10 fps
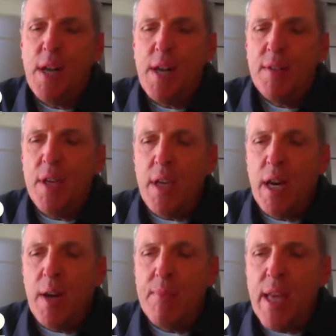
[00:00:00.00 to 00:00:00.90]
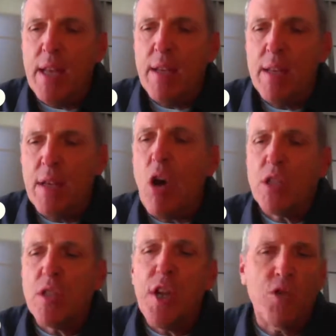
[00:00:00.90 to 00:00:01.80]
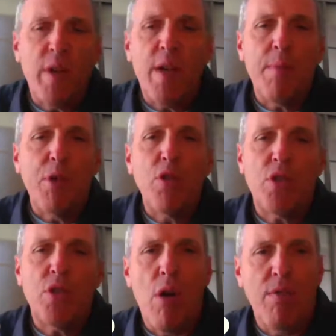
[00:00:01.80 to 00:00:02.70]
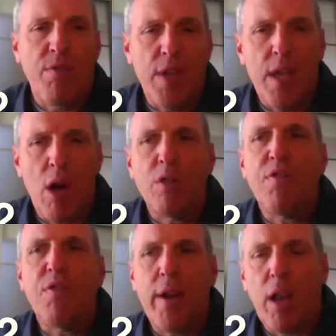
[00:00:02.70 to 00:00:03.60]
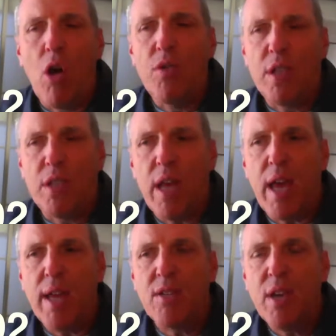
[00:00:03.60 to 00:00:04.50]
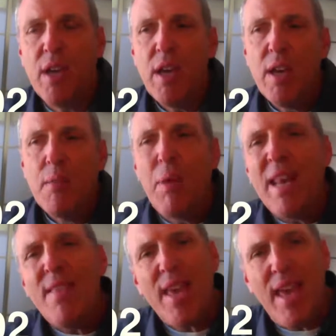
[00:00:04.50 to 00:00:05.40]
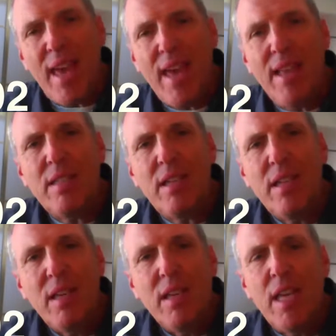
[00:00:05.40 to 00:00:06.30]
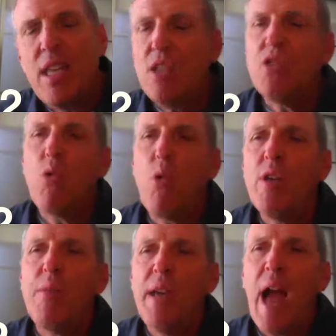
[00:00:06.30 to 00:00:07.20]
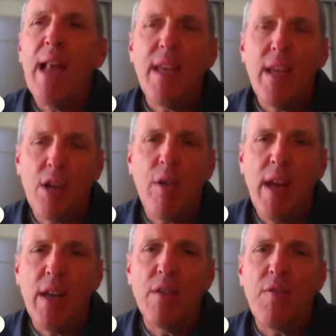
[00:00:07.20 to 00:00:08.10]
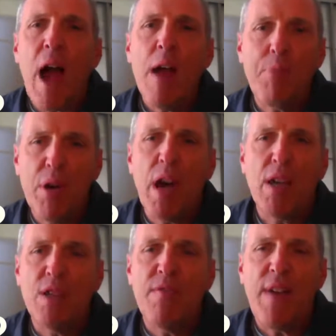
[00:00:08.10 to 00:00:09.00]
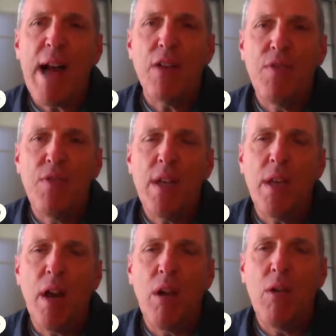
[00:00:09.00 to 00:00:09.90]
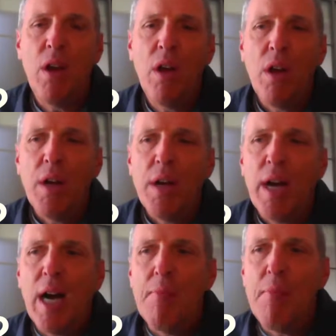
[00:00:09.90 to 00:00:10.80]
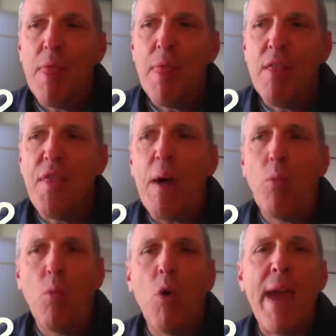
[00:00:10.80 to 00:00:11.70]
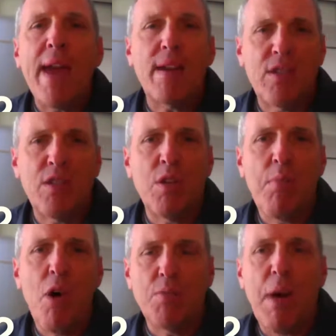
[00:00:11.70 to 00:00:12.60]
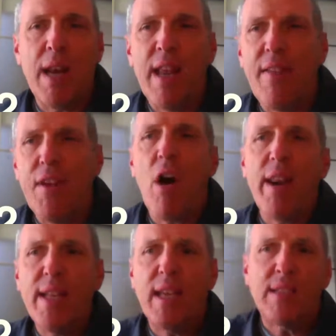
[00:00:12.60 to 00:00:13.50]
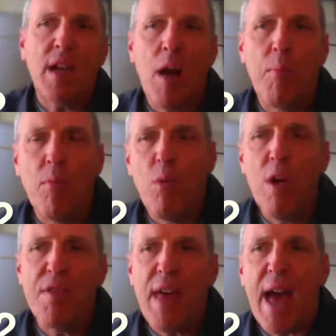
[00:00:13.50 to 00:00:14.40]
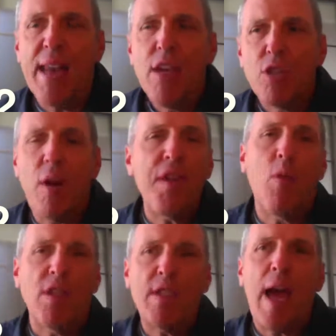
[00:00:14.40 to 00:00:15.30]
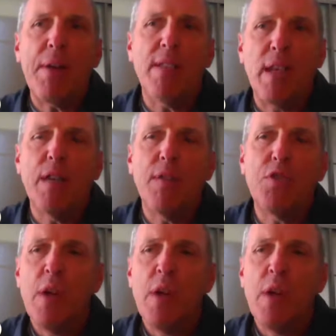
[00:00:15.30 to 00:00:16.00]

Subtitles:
the cost of entry in producing your own video is very low these days. But in the end, it is going to be highly creative, high production value video that will make the most money. Now, the audience has to come with that. So I think what's happening is it gives